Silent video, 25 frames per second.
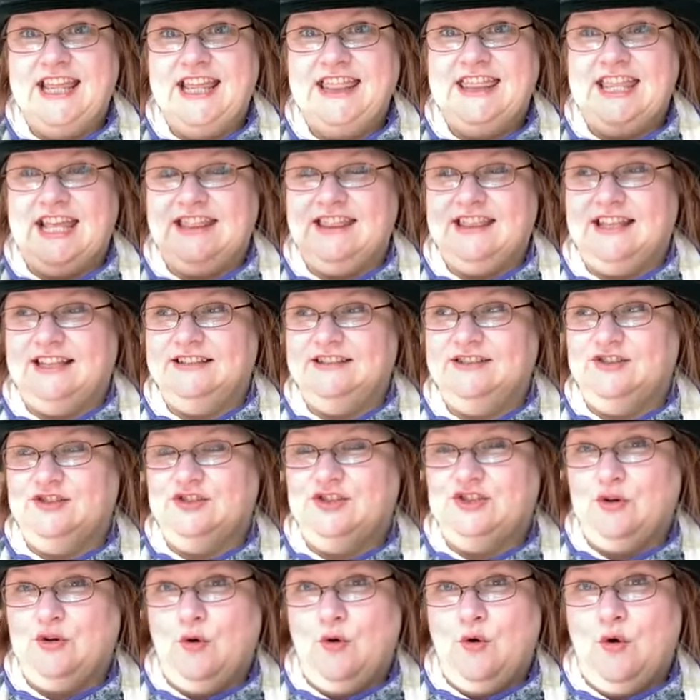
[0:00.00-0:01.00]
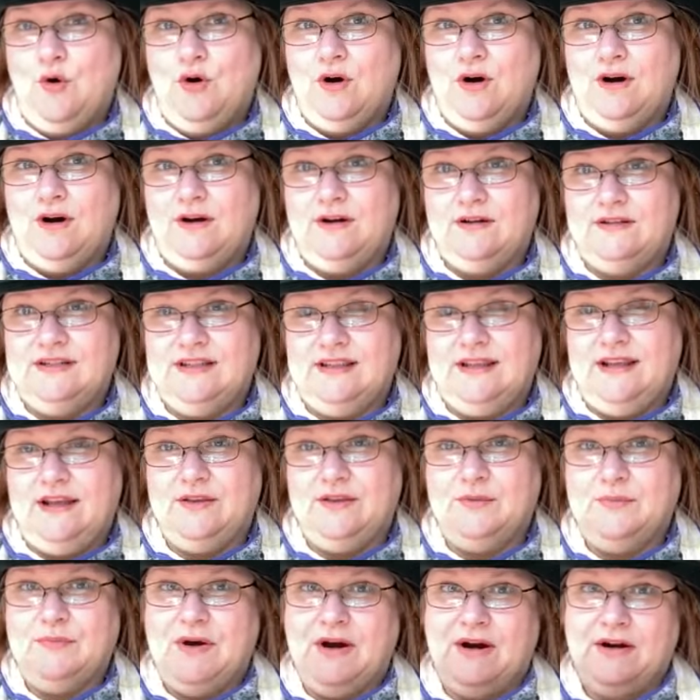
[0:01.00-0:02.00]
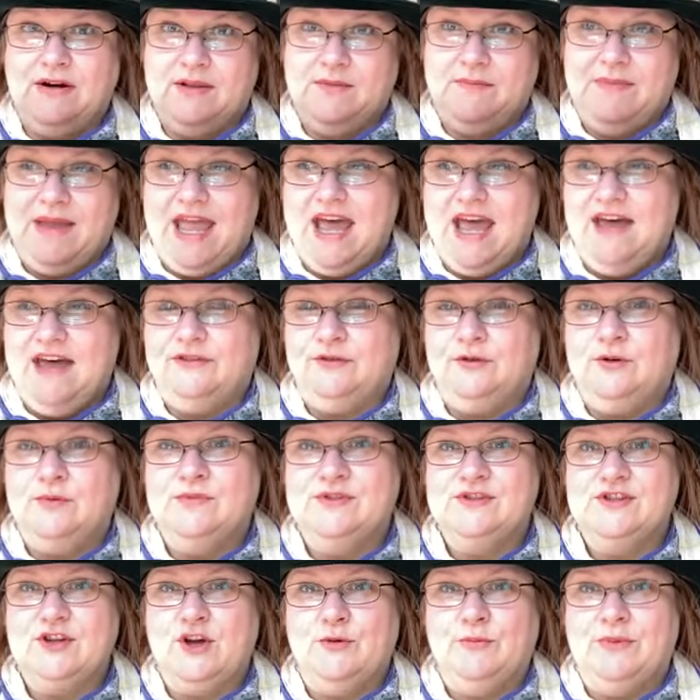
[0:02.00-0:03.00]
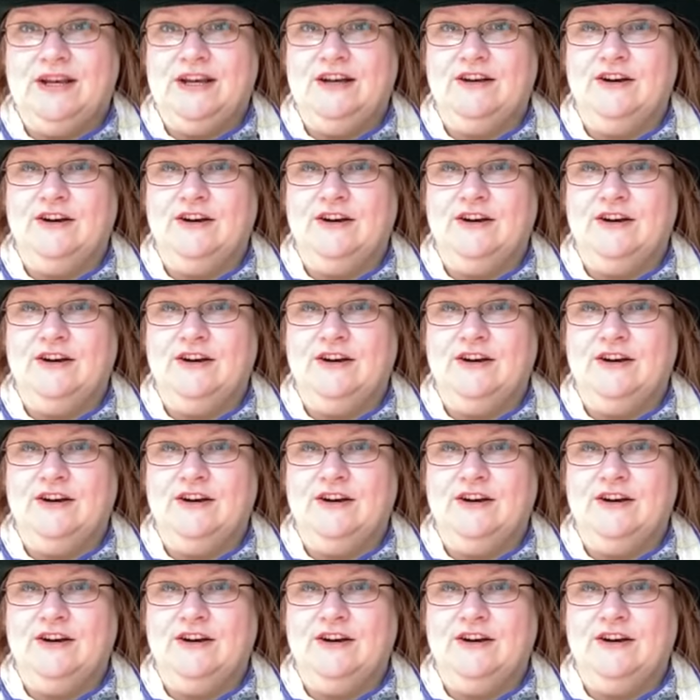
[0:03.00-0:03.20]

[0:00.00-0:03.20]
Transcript: that the door to the other part of the bathroom was open,